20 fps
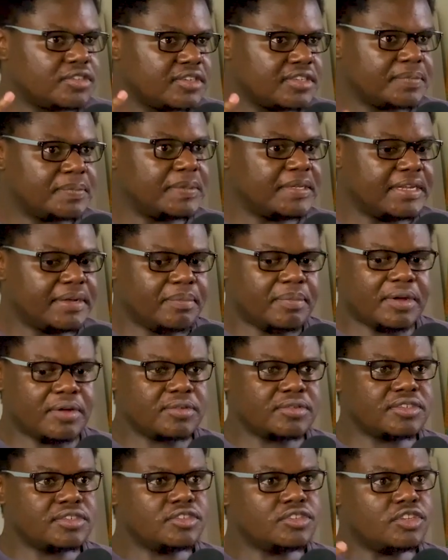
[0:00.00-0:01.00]
to speak
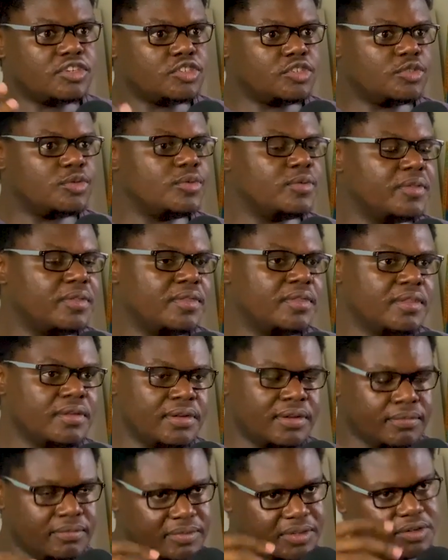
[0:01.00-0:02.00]
about the truth,
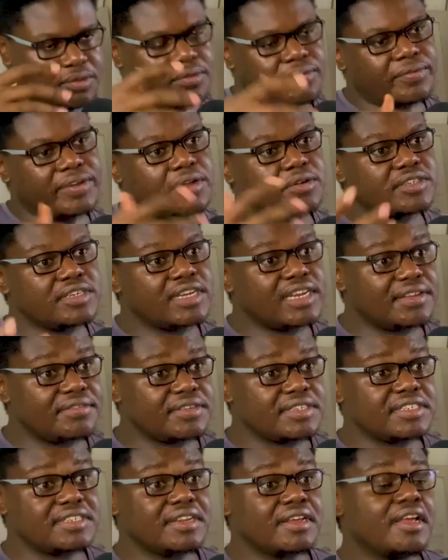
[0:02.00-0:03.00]
you know, veiled in
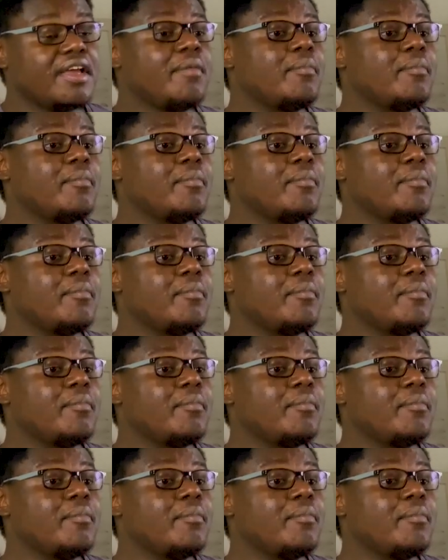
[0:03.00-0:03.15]
levity.